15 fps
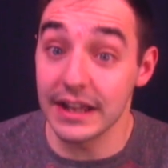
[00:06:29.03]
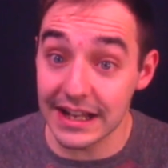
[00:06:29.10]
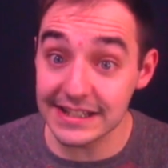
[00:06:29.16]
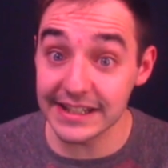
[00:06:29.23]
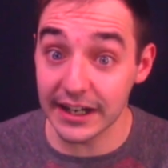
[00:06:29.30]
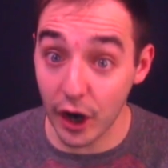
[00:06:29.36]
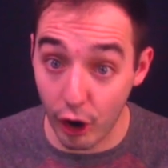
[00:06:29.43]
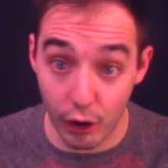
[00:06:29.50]

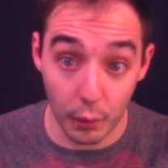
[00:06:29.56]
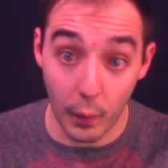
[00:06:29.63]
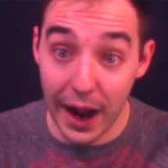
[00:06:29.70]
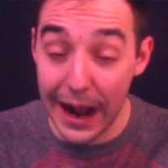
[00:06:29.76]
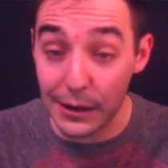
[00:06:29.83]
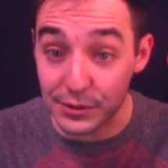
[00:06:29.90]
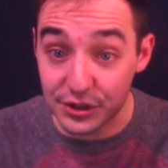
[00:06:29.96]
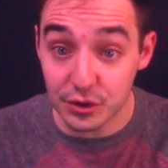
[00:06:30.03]
it's like, oh,
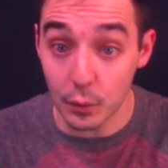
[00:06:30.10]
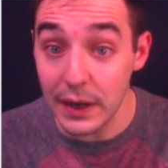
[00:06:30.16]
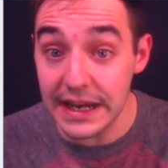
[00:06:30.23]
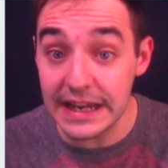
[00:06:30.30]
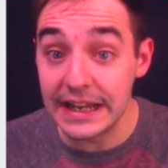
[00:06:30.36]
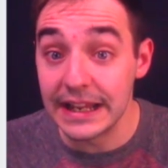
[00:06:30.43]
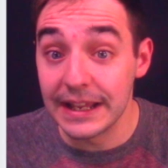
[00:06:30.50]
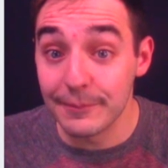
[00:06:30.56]
wow,
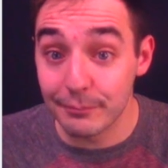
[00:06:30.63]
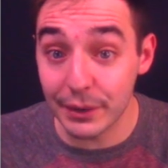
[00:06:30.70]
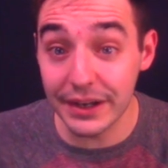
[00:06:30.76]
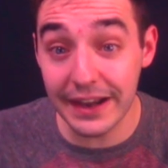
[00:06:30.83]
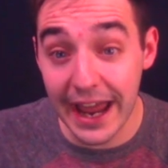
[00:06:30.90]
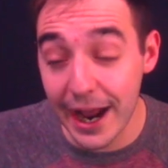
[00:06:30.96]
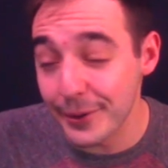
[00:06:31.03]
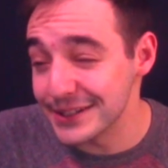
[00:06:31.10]
sweet.
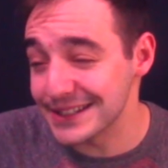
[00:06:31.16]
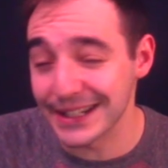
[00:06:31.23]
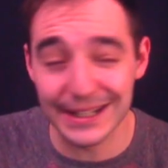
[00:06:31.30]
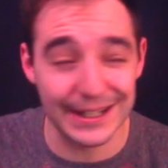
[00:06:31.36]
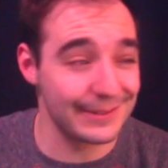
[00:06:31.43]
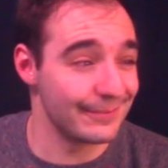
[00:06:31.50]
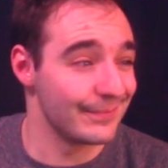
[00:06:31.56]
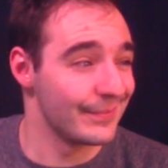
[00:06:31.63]
But now it's
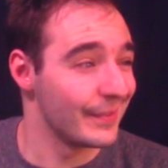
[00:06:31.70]
like,